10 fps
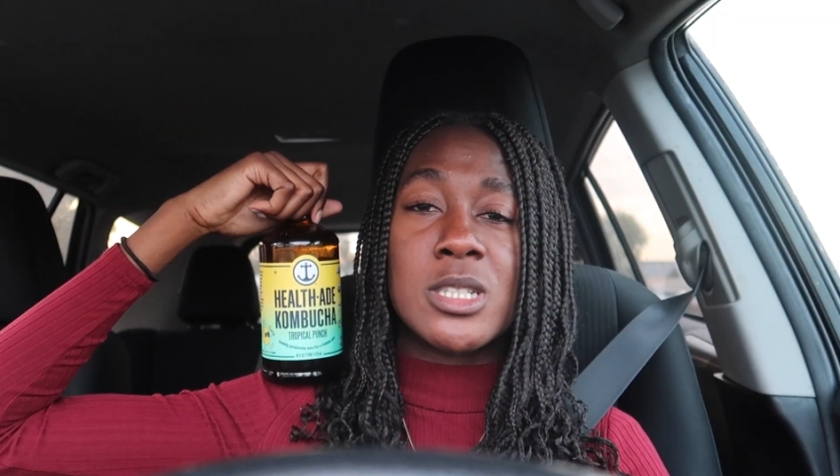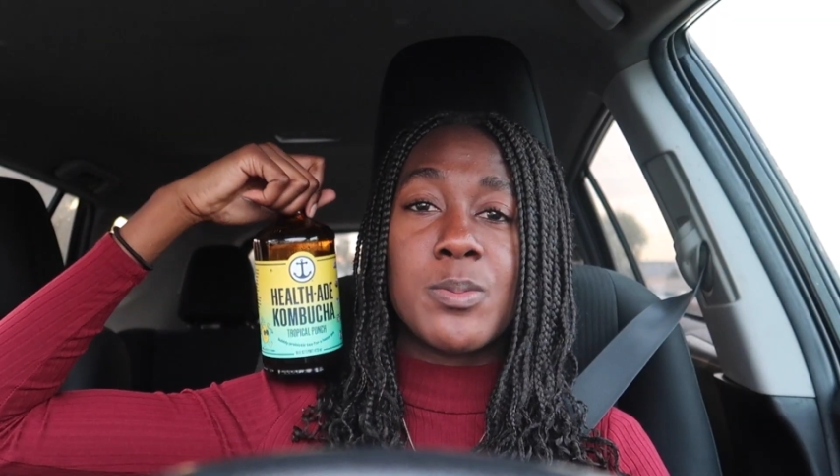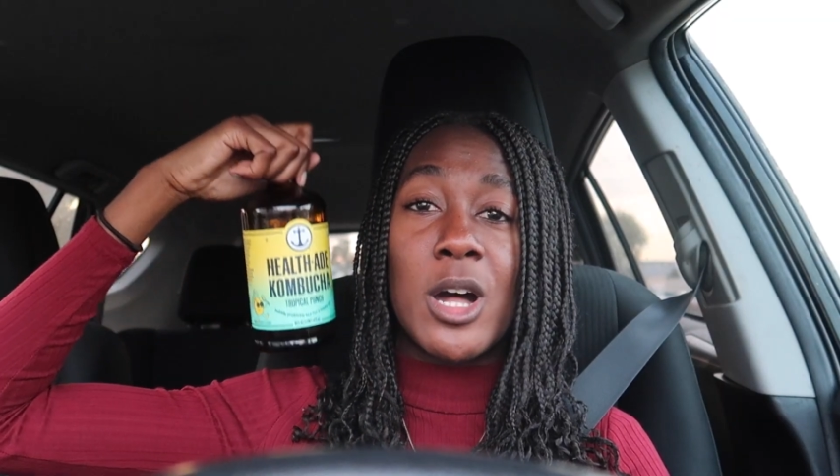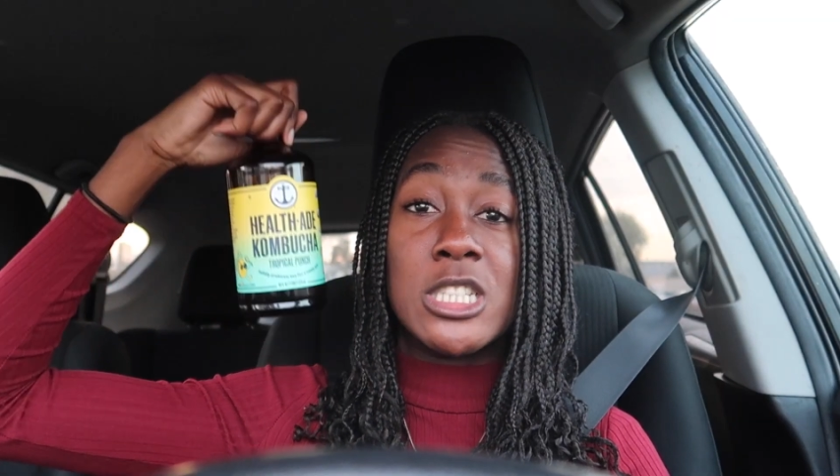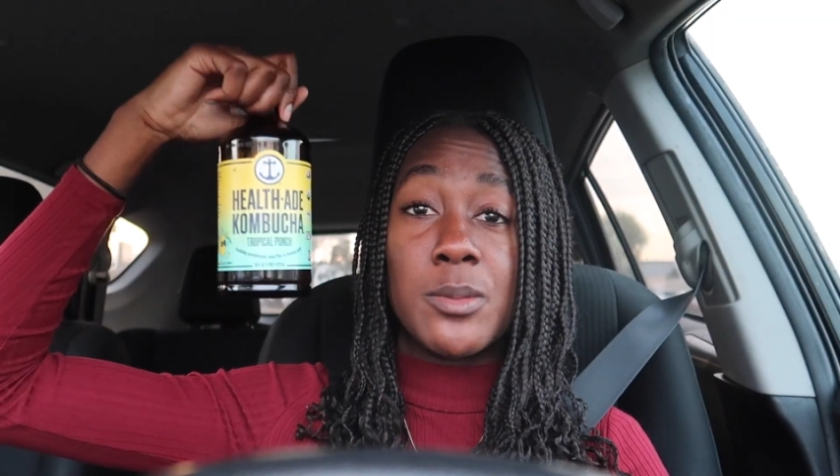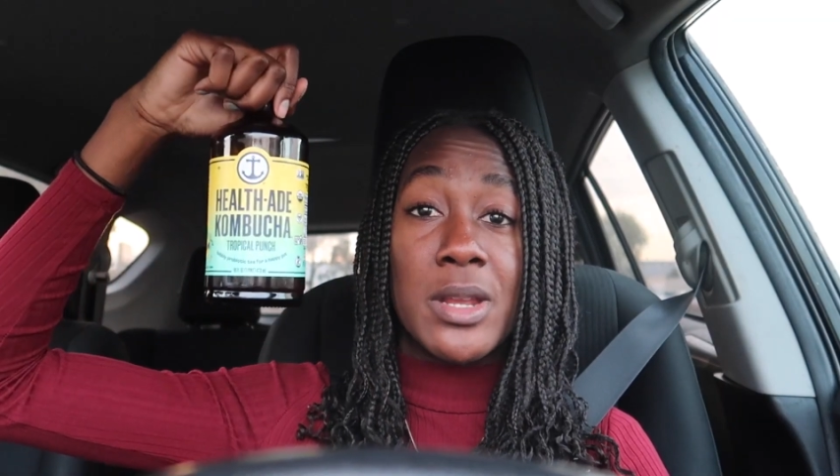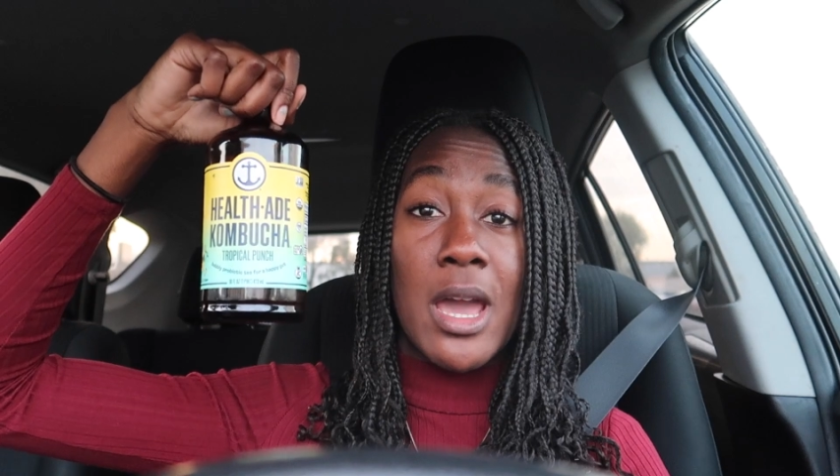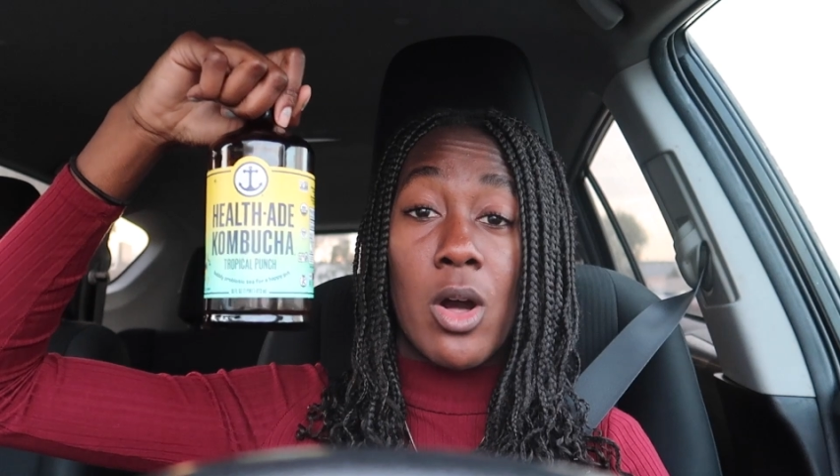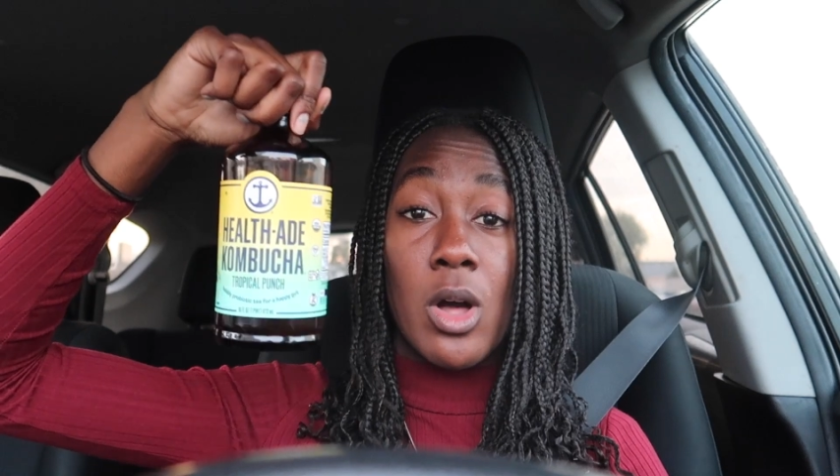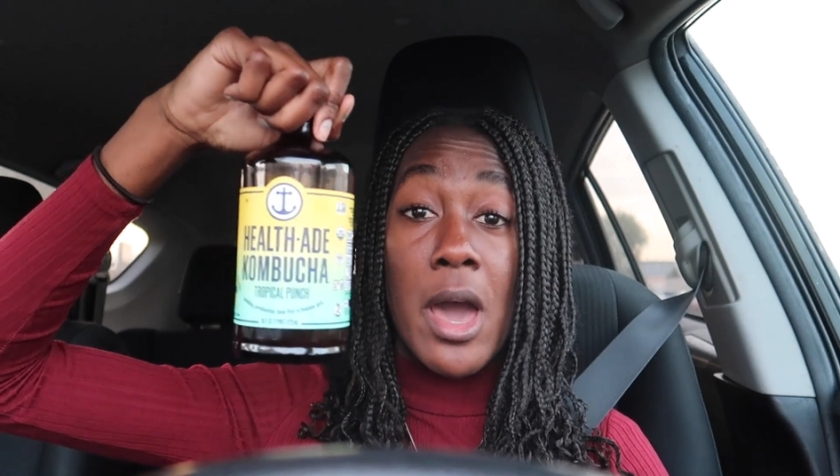sponsor me
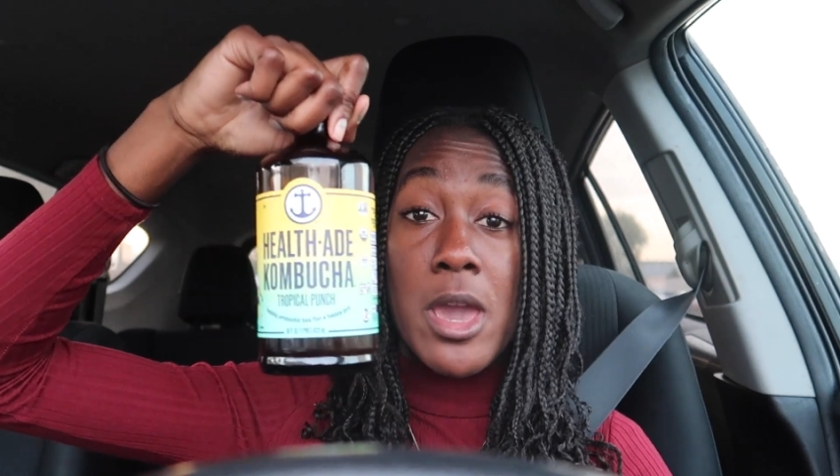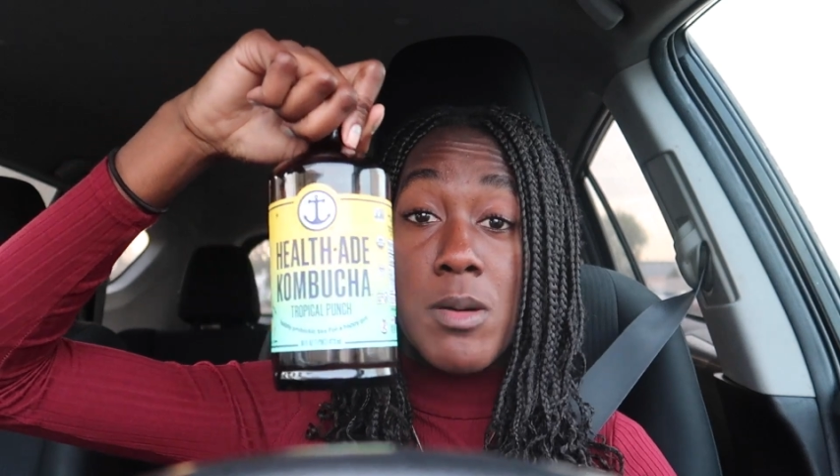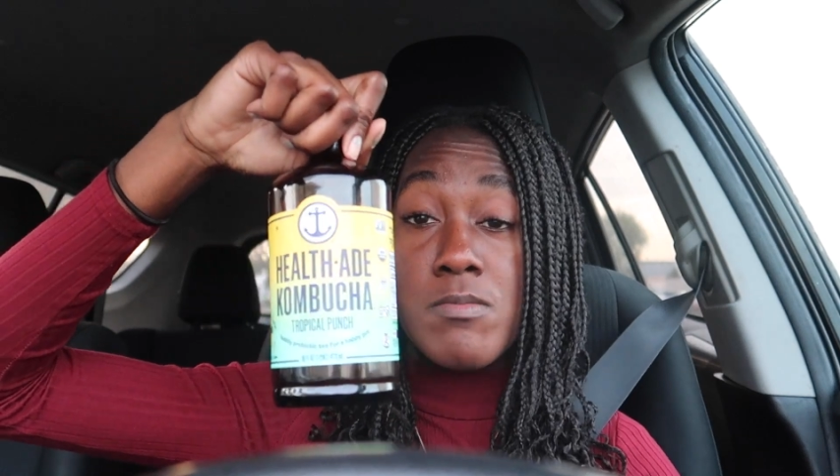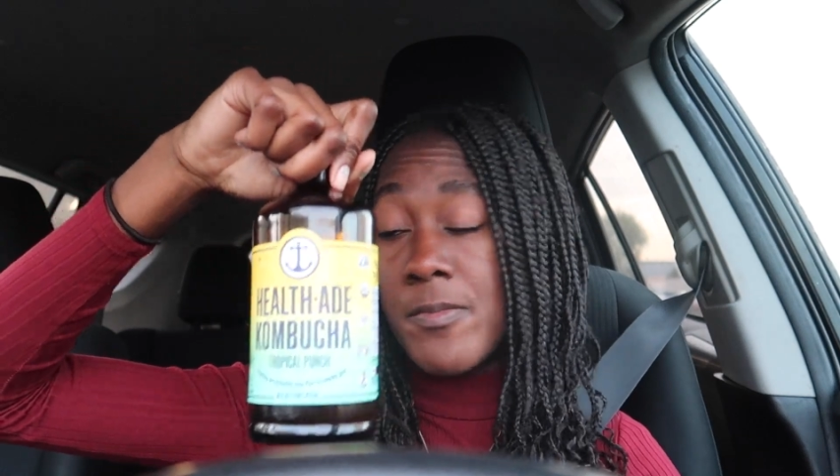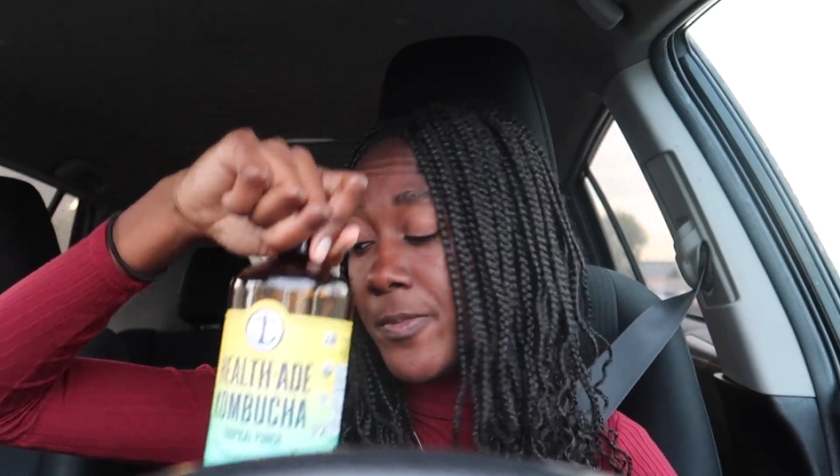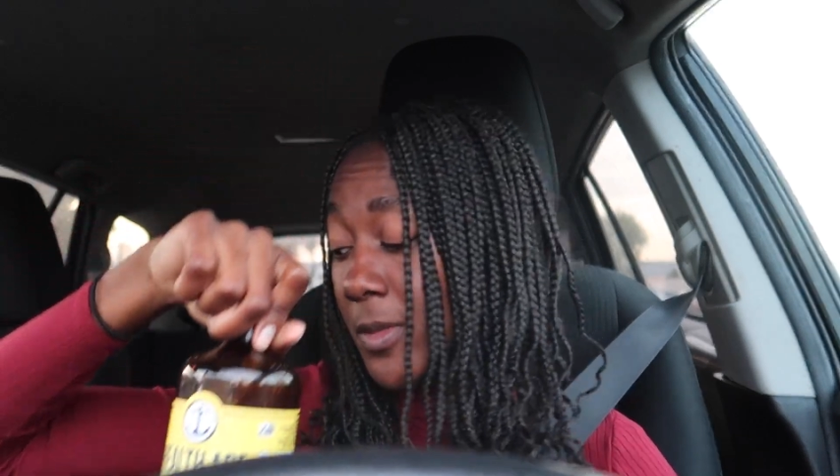now. I am